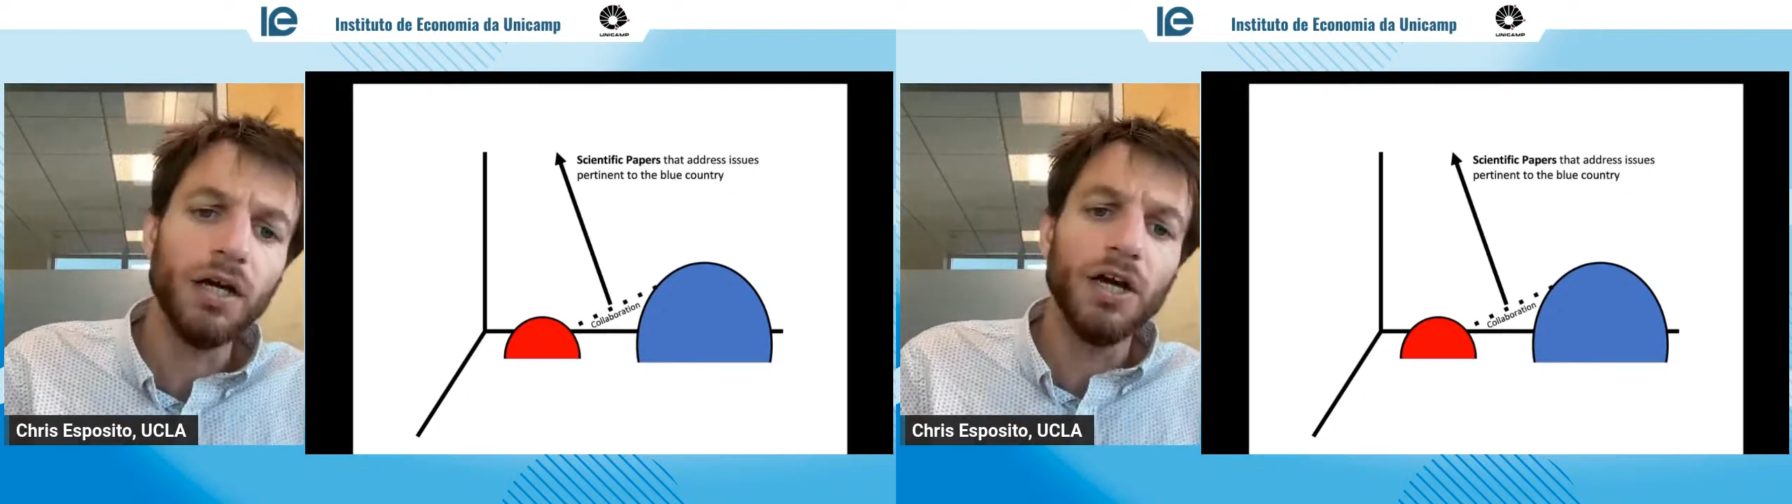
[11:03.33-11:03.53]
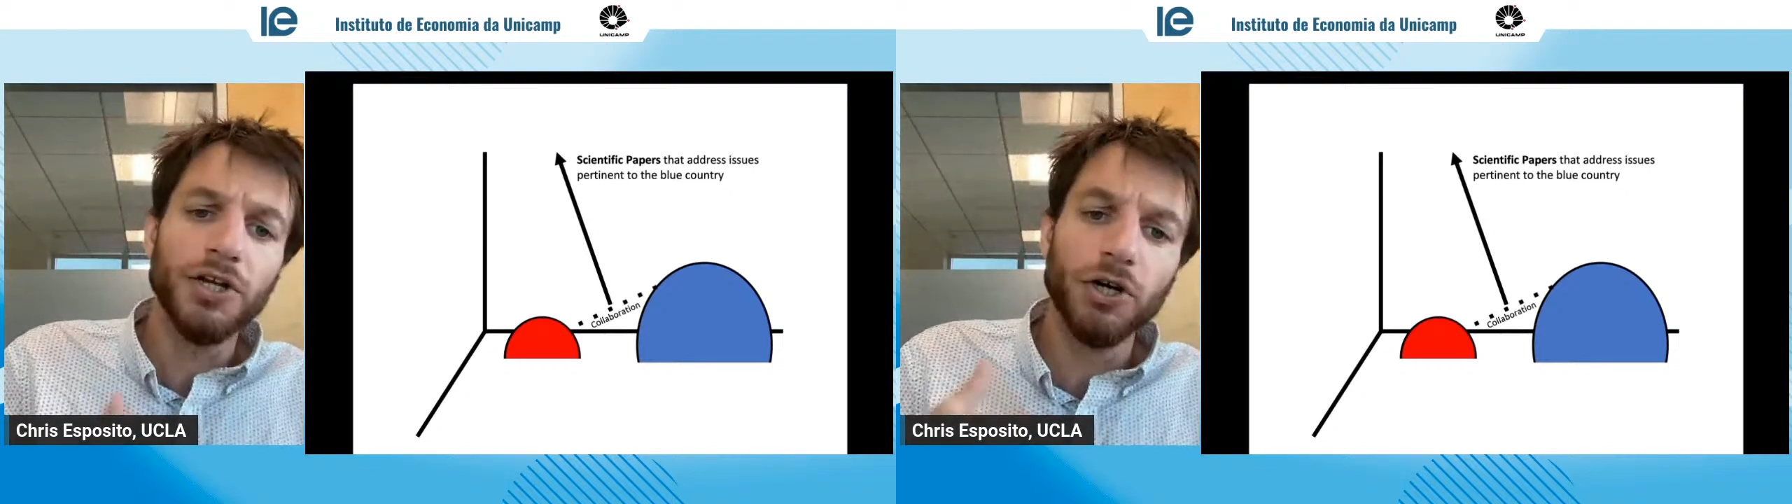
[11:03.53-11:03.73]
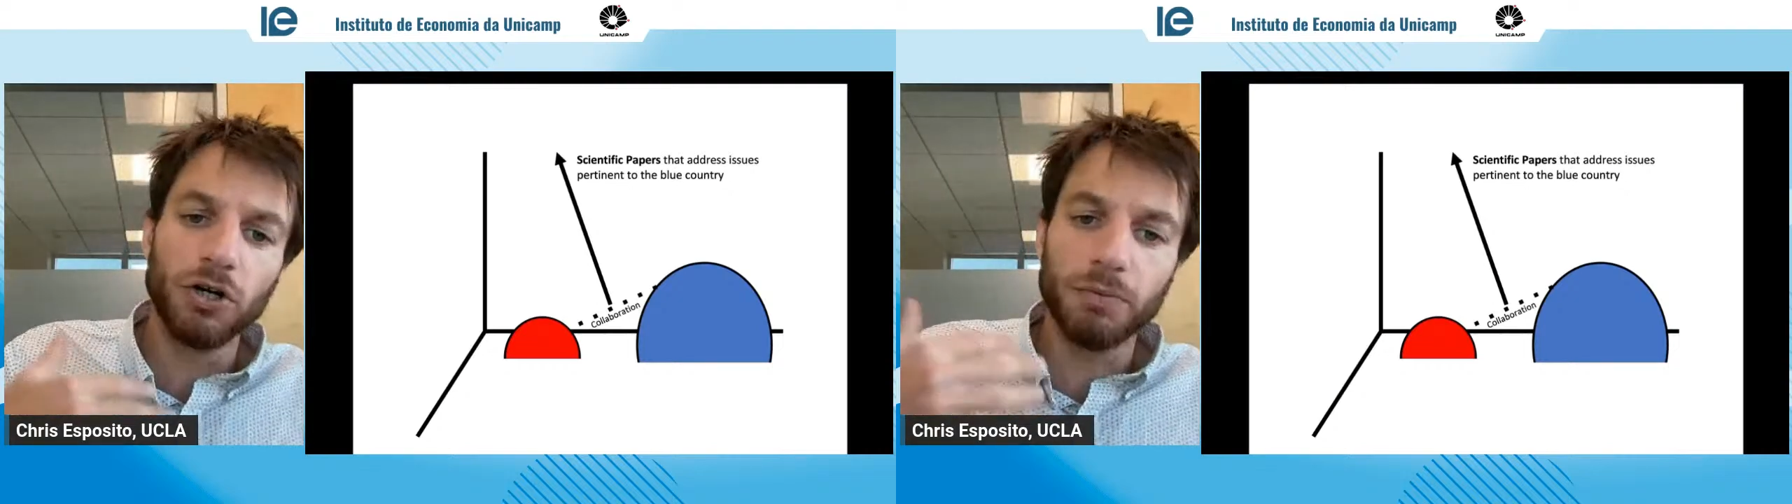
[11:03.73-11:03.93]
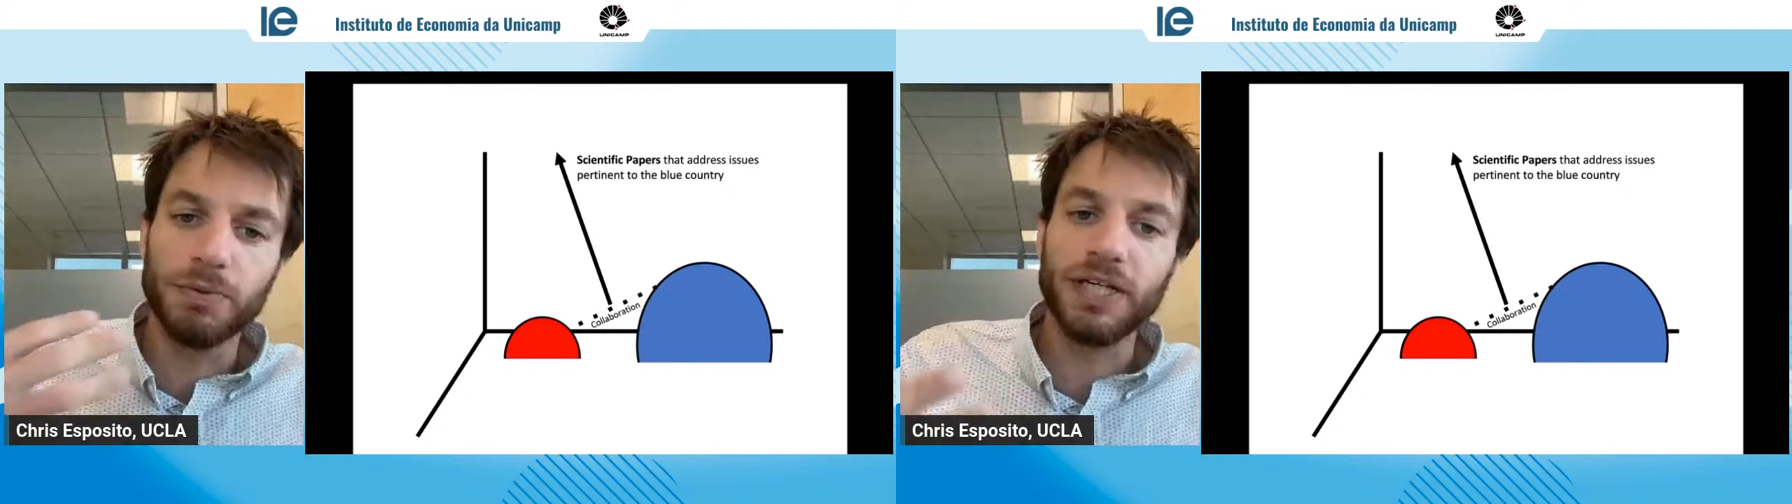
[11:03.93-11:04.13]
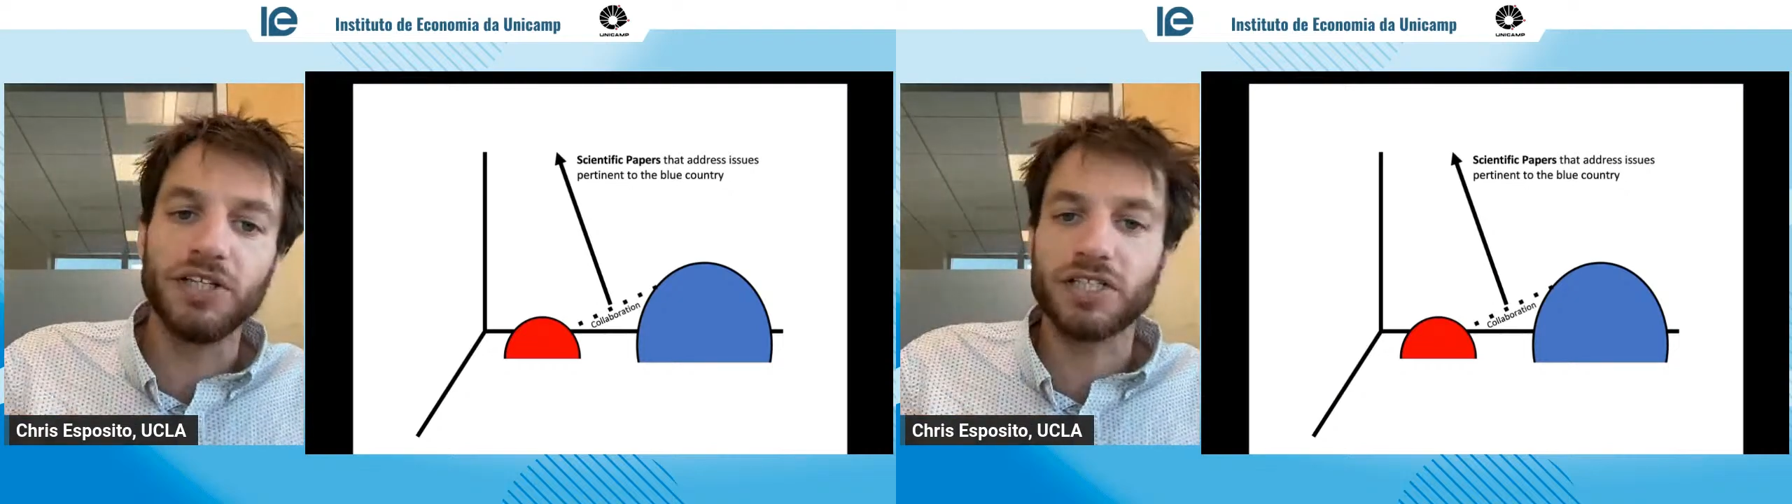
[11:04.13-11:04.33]
Notably,
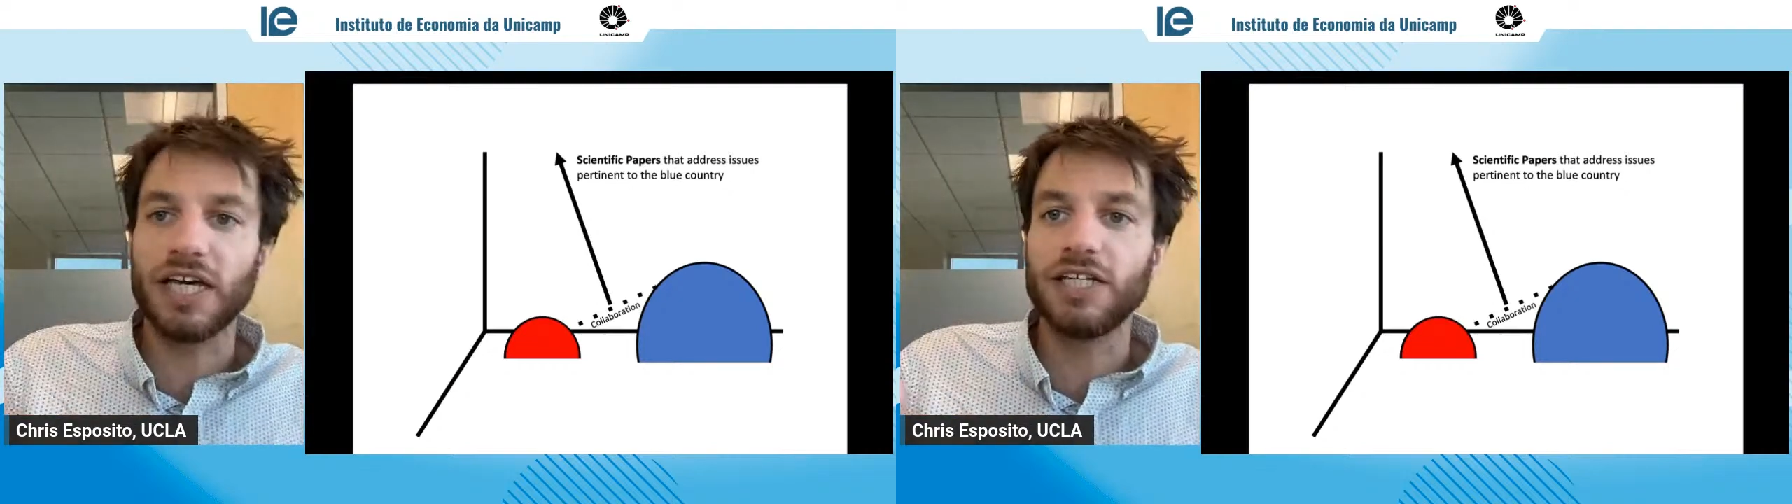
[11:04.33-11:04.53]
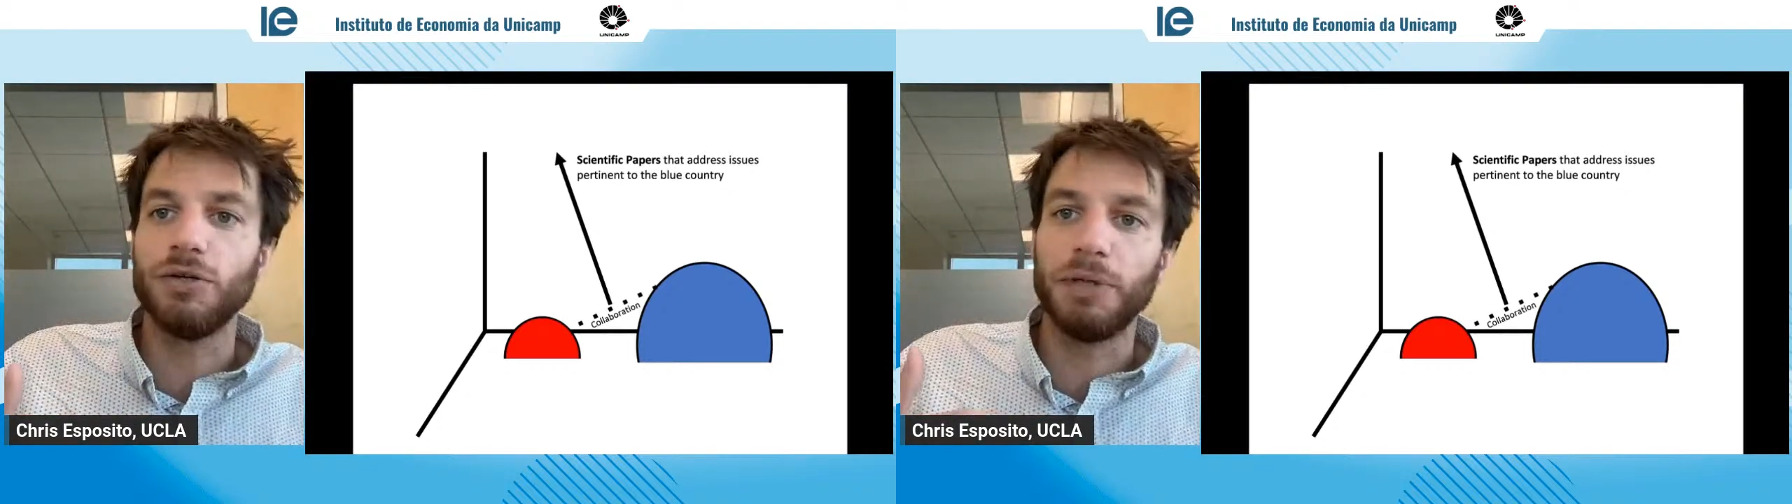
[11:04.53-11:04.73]
in this case, it would be